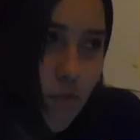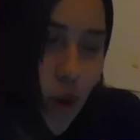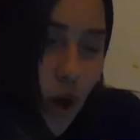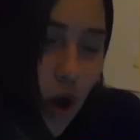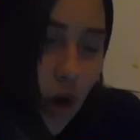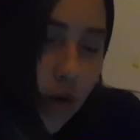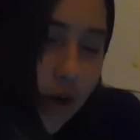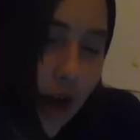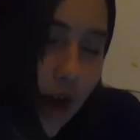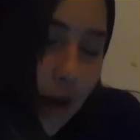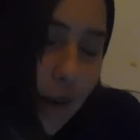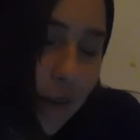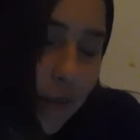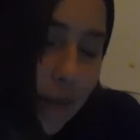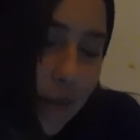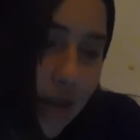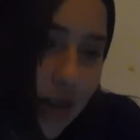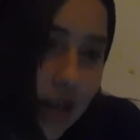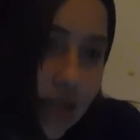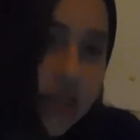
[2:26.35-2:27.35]
Okay,
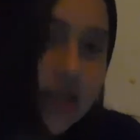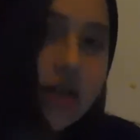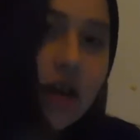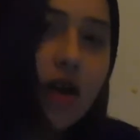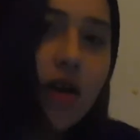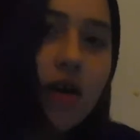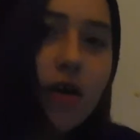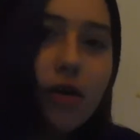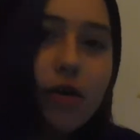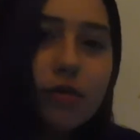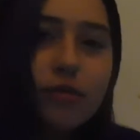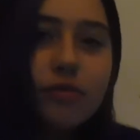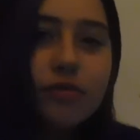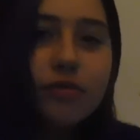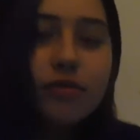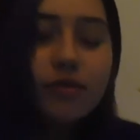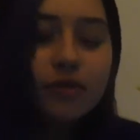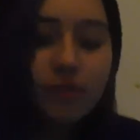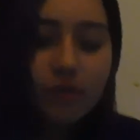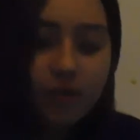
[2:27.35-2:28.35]
so
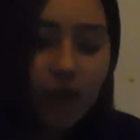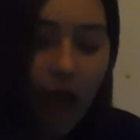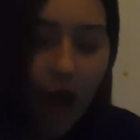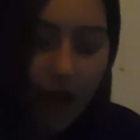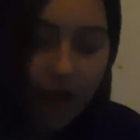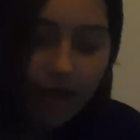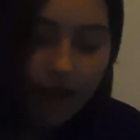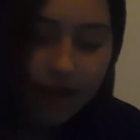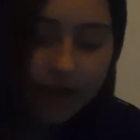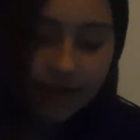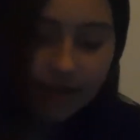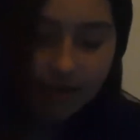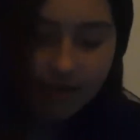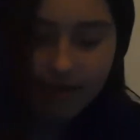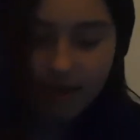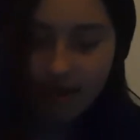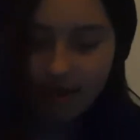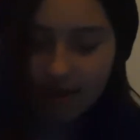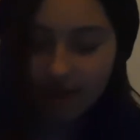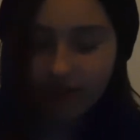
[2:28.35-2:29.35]
I like to
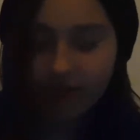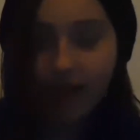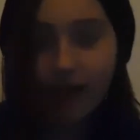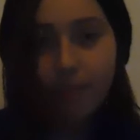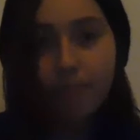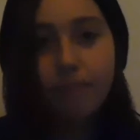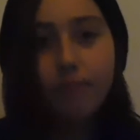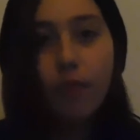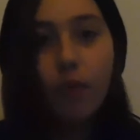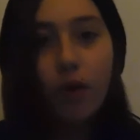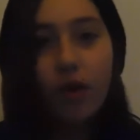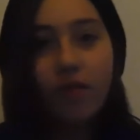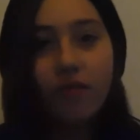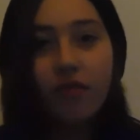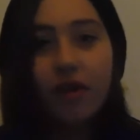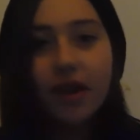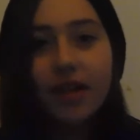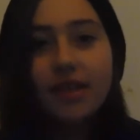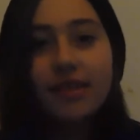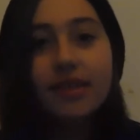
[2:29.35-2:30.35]
think of like
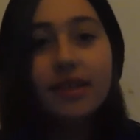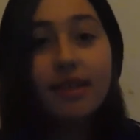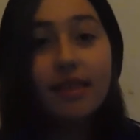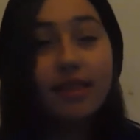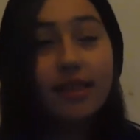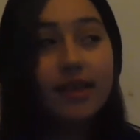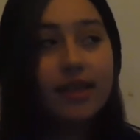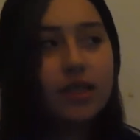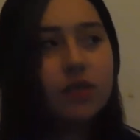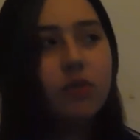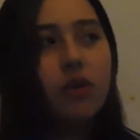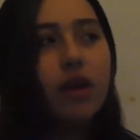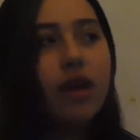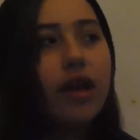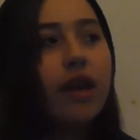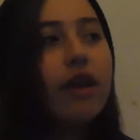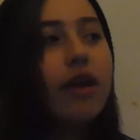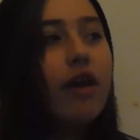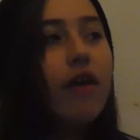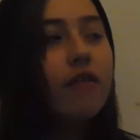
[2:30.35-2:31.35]
boyfriends this way.
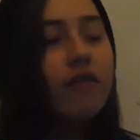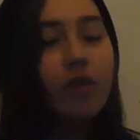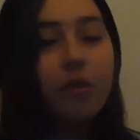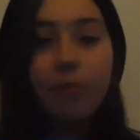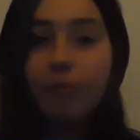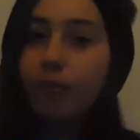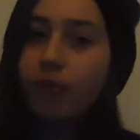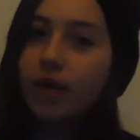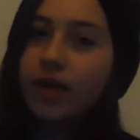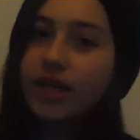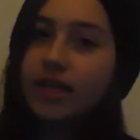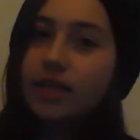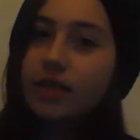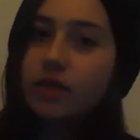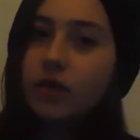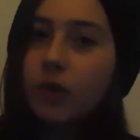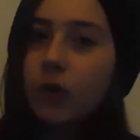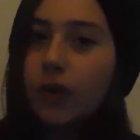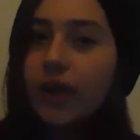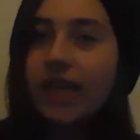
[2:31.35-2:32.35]
From
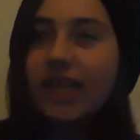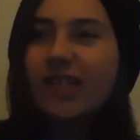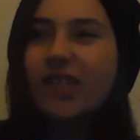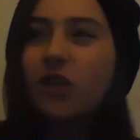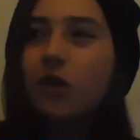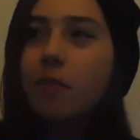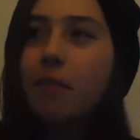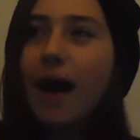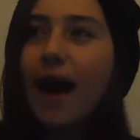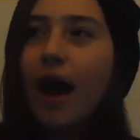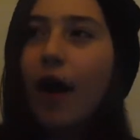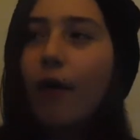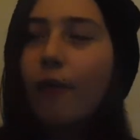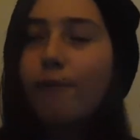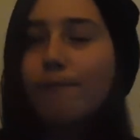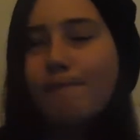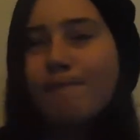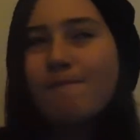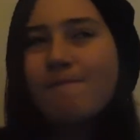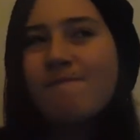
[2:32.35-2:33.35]
preschool into about
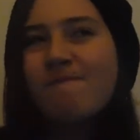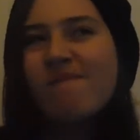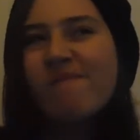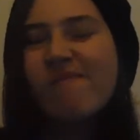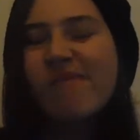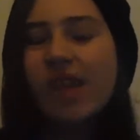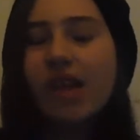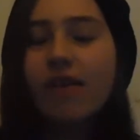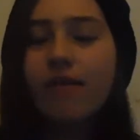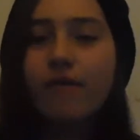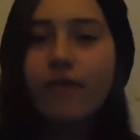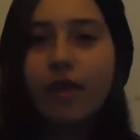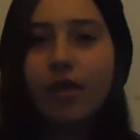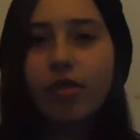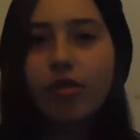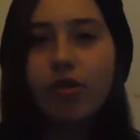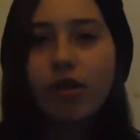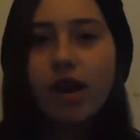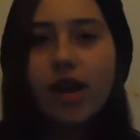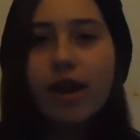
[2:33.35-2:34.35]
5th
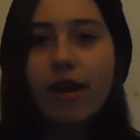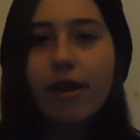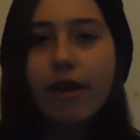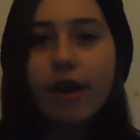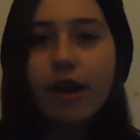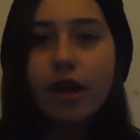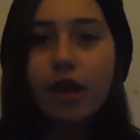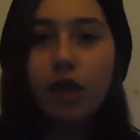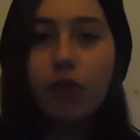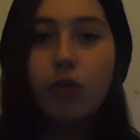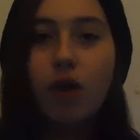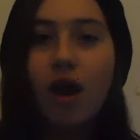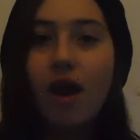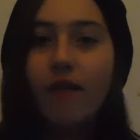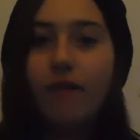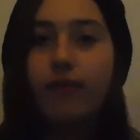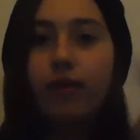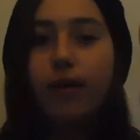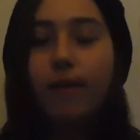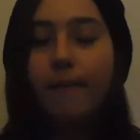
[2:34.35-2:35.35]
grade, you
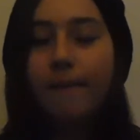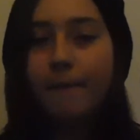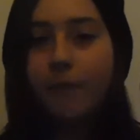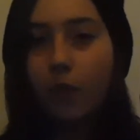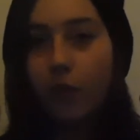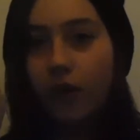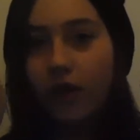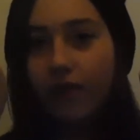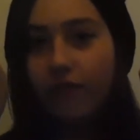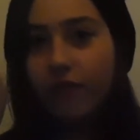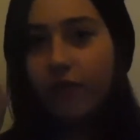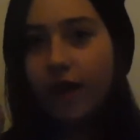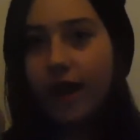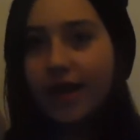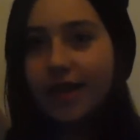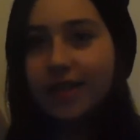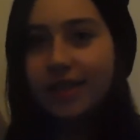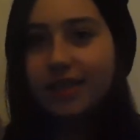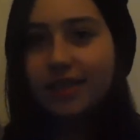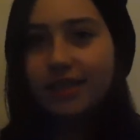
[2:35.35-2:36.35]
have
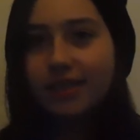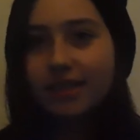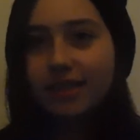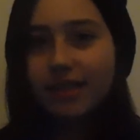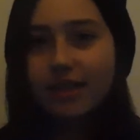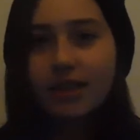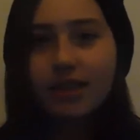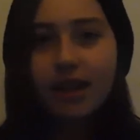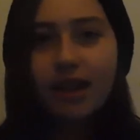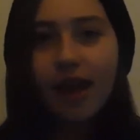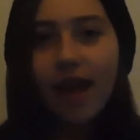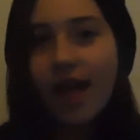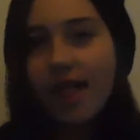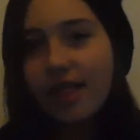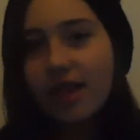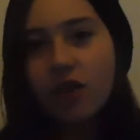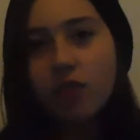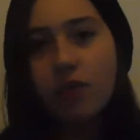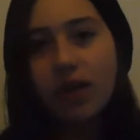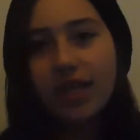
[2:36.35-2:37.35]
boyfriends, and
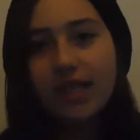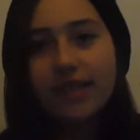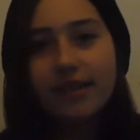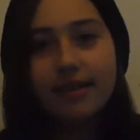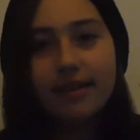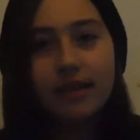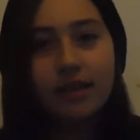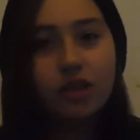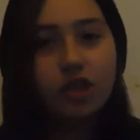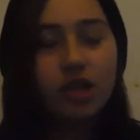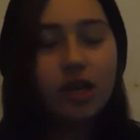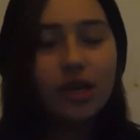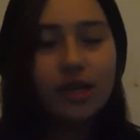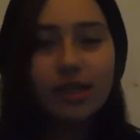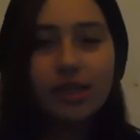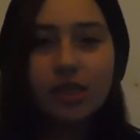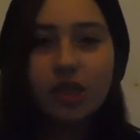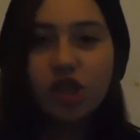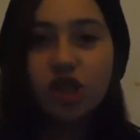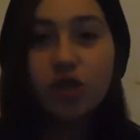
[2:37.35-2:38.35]
they're basically
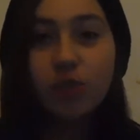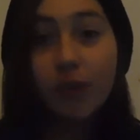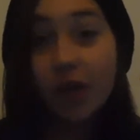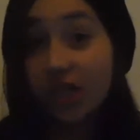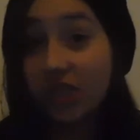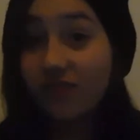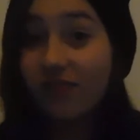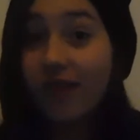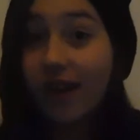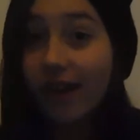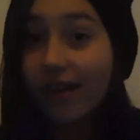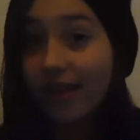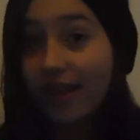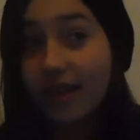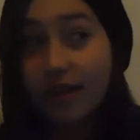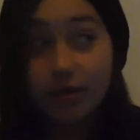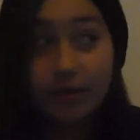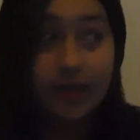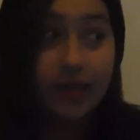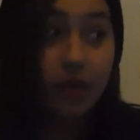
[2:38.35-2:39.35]
just your best friend that you
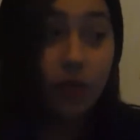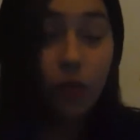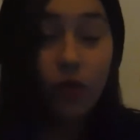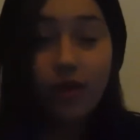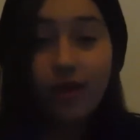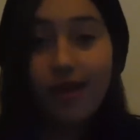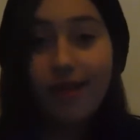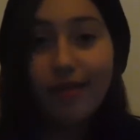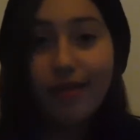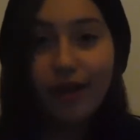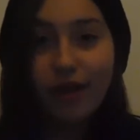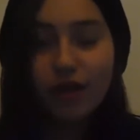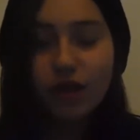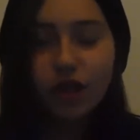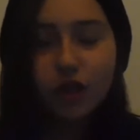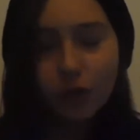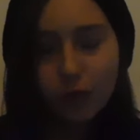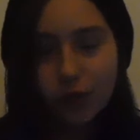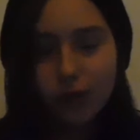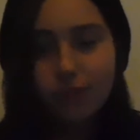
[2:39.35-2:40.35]
sit with at lunch
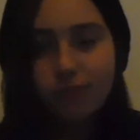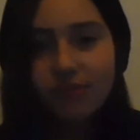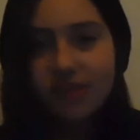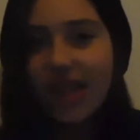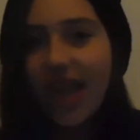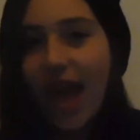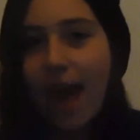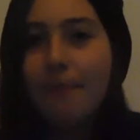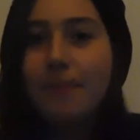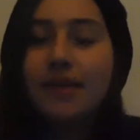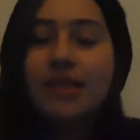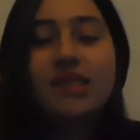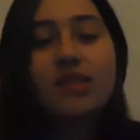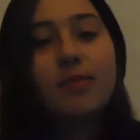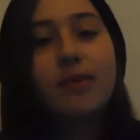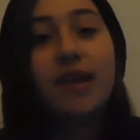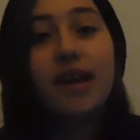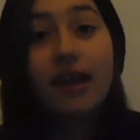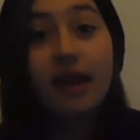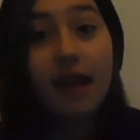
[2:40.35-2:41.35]
who happens to
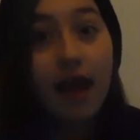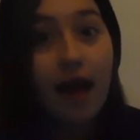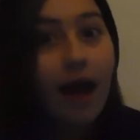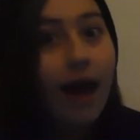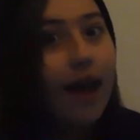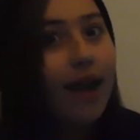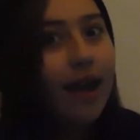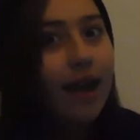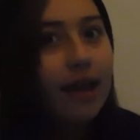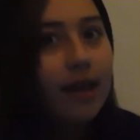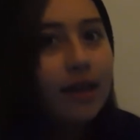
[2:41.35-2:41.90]
be a guy.